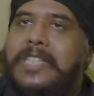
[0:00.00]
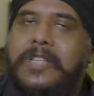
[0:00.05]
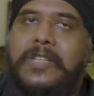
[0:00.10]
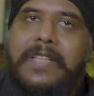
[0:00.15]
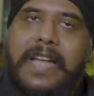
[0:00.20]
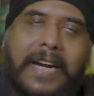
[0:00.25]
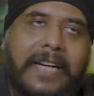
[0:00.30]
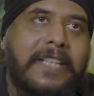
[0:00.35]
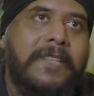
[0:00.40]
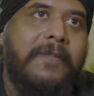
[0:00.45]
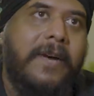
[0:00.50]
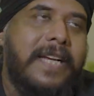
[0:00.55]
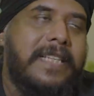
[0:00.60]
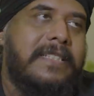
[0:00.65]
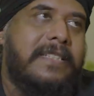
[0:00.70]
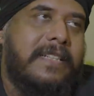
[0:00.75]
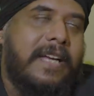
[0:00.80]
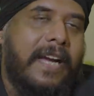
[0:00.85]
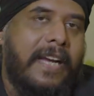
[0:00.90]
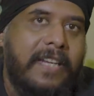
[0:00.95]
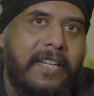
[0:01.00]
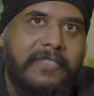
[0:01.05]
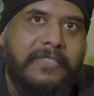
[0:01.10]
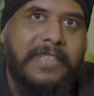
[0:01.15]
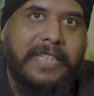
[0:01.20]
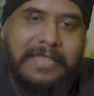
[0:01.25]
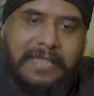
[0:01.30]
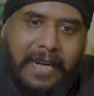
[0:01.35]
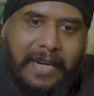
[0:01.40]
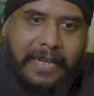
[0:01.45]
so that is my style of
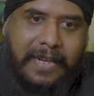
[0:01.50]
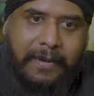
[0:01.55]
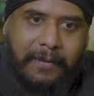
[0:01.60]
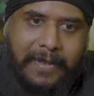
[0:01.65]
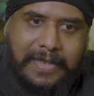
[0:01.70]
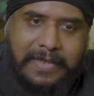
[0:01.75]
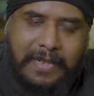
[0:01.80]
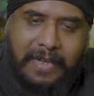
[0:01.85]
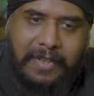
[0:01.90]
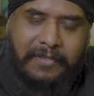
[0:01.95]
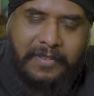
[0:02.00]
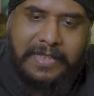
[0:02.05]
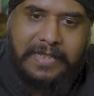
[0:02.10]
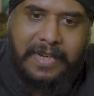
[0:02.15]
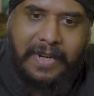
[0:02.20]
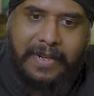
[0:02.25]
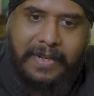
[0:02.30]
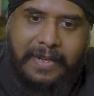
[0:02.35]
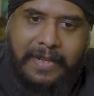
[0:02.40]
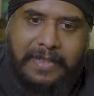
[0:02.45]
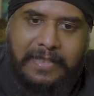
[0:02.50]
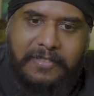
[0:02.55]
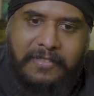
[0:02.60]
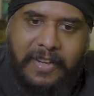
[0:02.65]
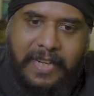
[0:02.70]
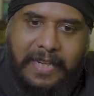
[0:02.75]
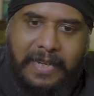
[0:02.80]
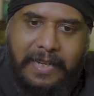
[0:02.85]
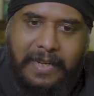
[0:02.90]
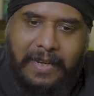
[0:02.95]
designing. My style of designing is
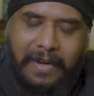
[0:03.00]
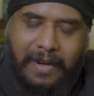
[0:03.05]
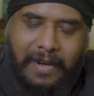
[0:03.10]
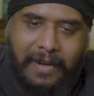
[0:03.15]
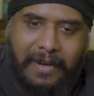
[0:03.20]
very,